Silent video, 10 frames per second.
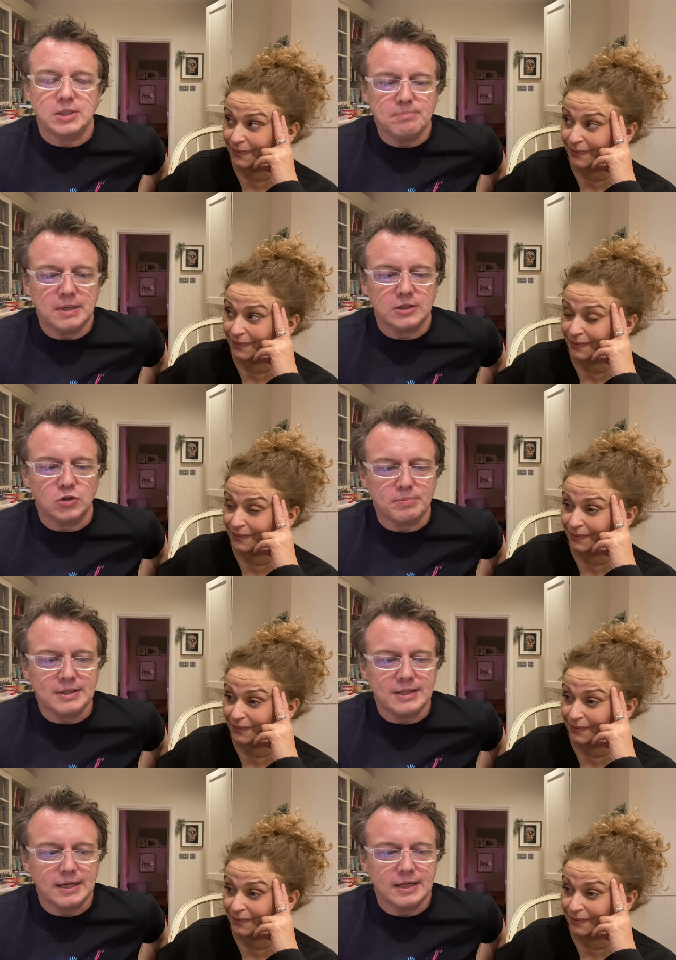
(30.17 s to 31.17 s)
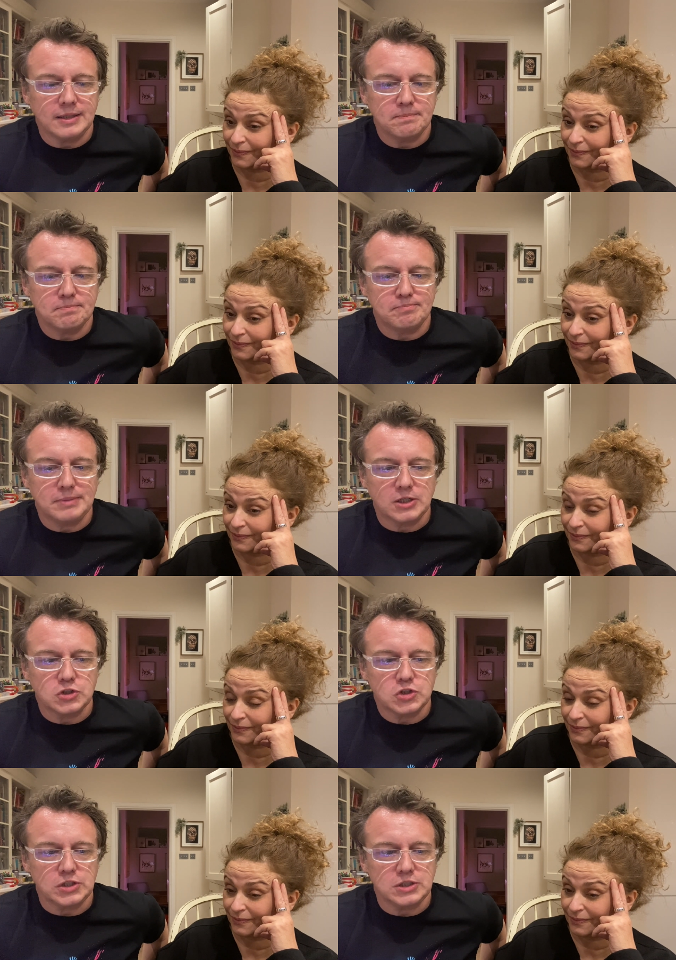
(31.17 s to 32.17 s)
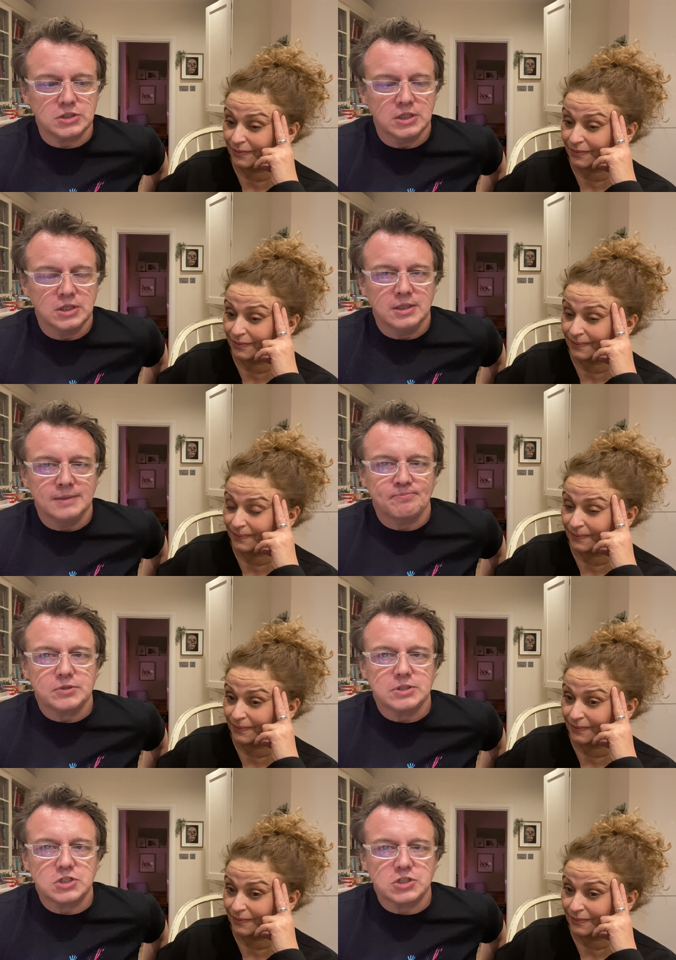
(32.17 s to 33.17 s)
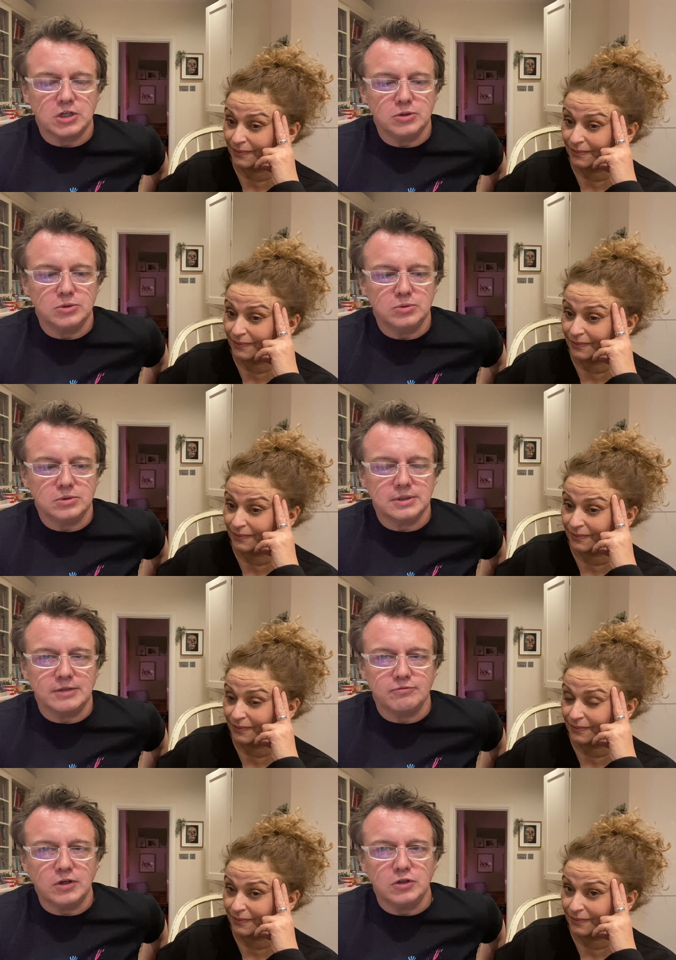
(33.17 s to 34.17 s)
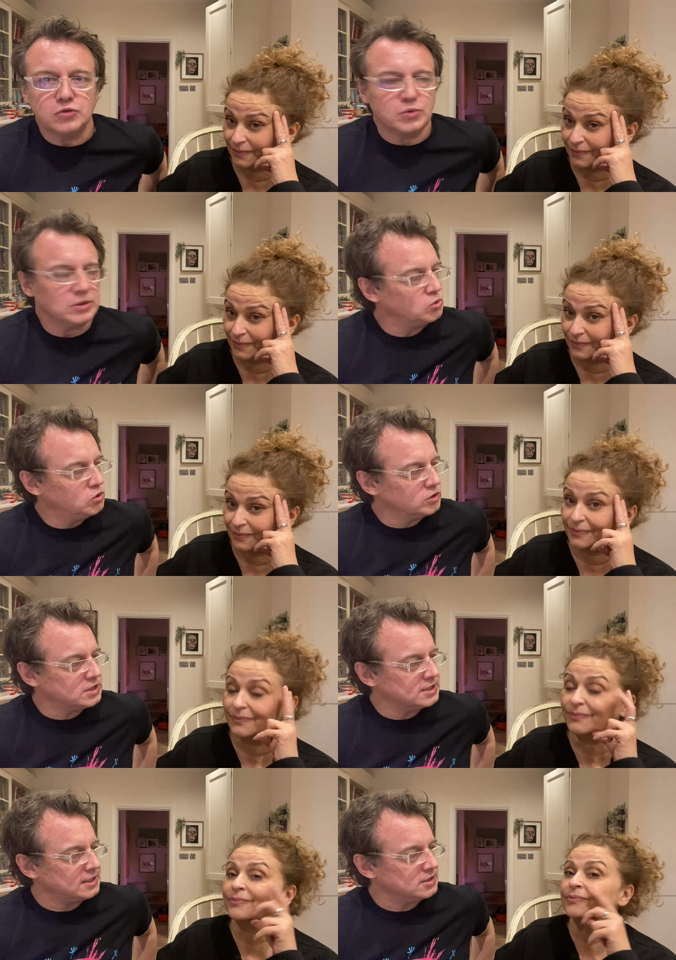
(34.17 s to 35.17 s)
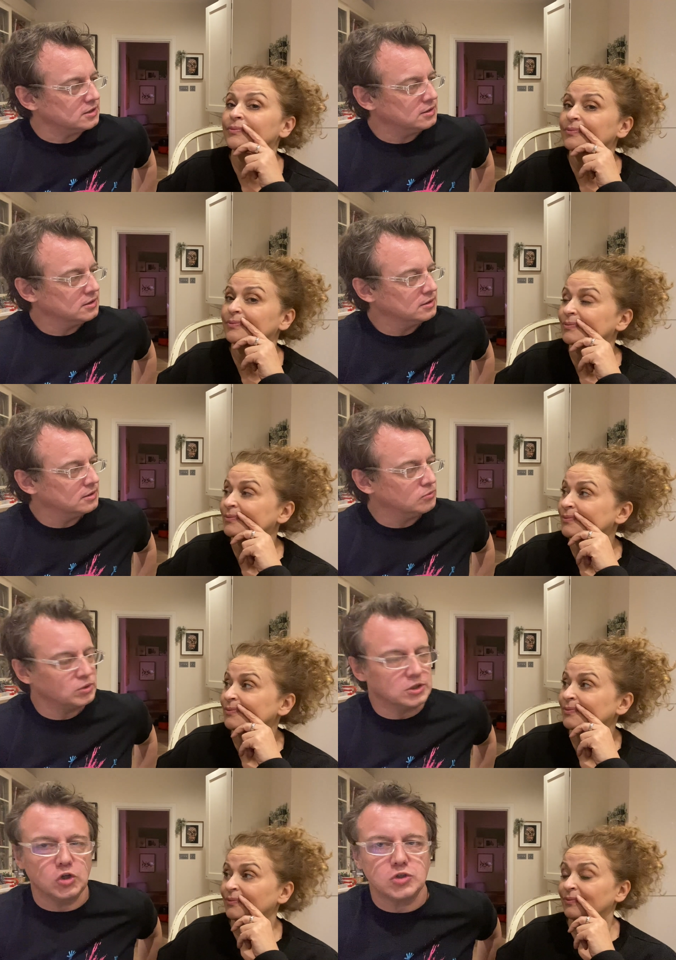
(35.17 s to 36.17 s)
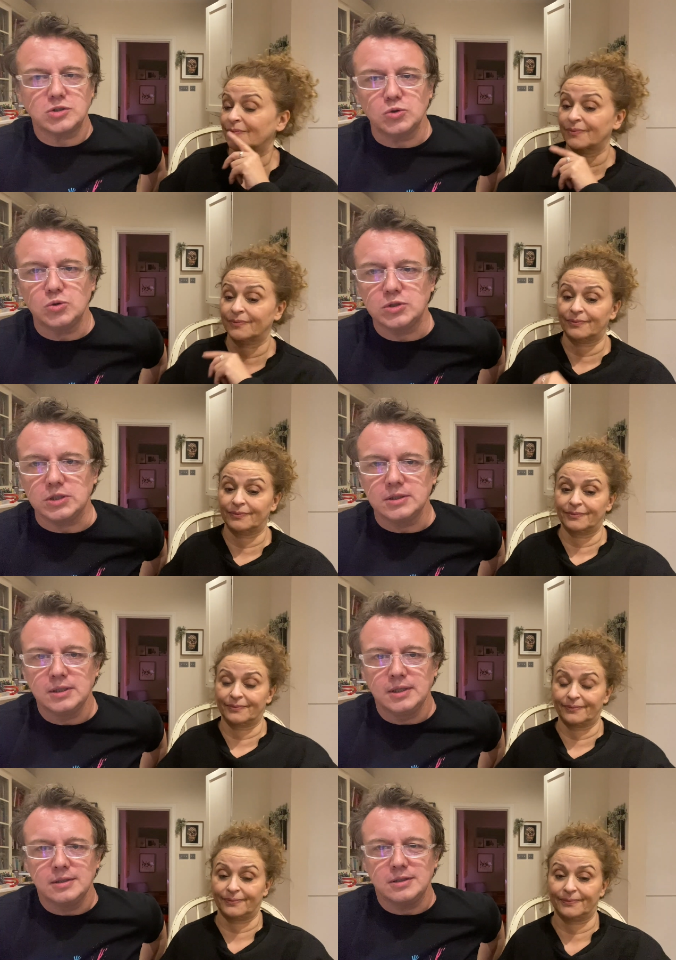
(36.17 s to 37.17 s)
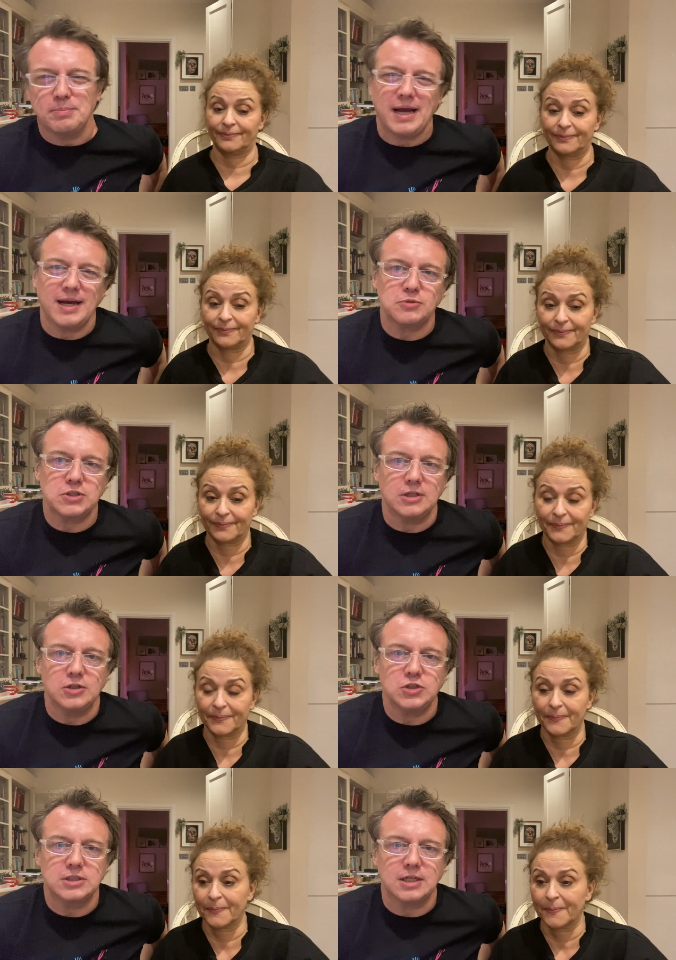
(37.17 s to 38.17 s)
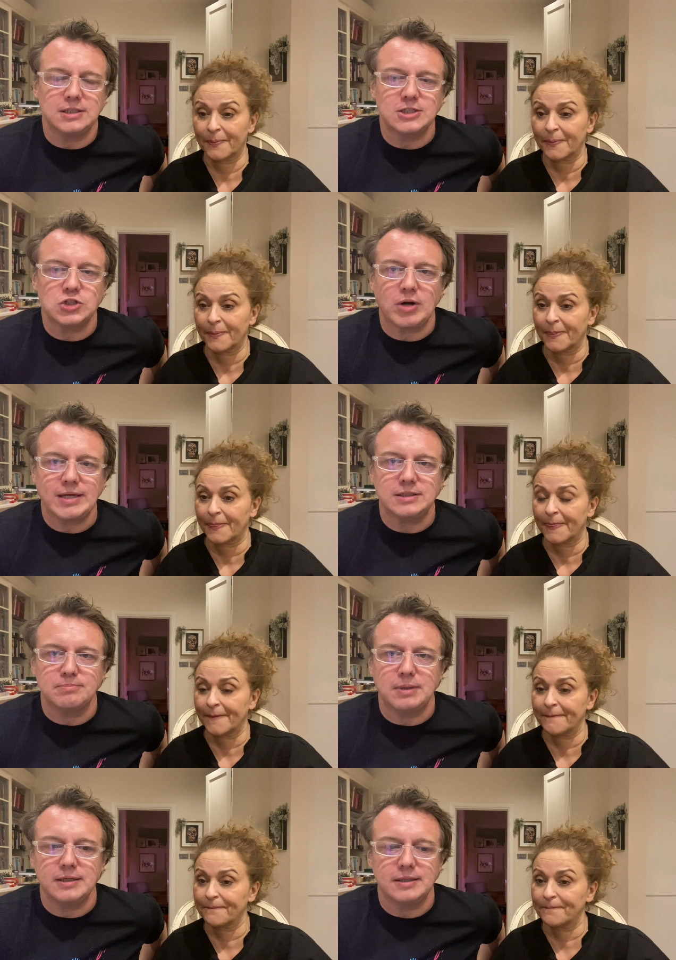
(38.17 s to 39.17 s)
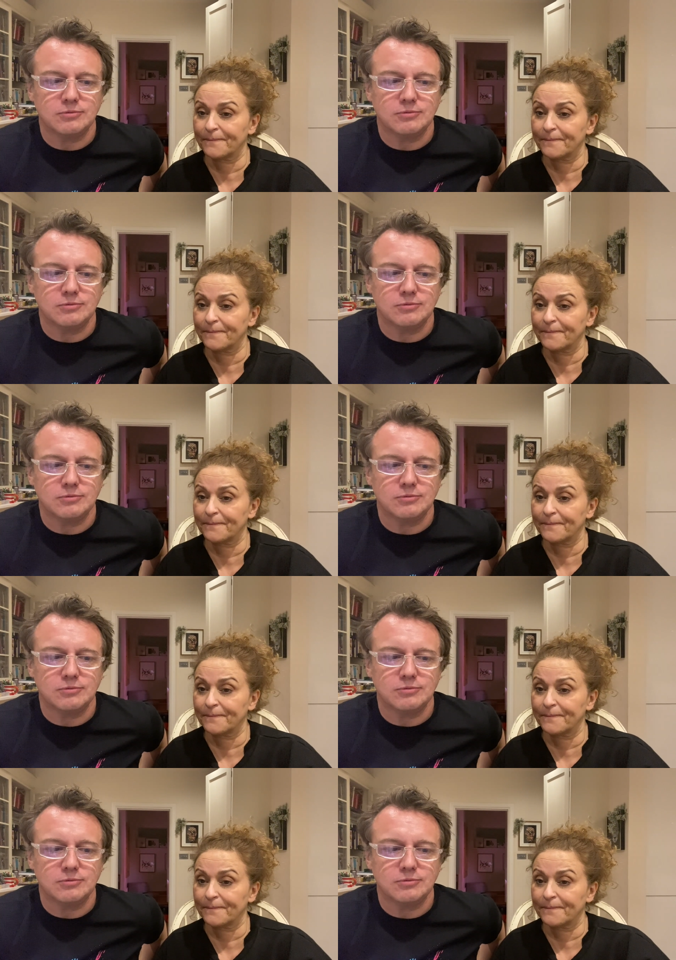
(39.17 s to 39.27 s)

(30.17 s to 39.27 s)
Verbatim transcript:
Speaker 1: might not be there because she's so involved with award season with the lost daughter mm. that perhaps you know she's kind of distracted by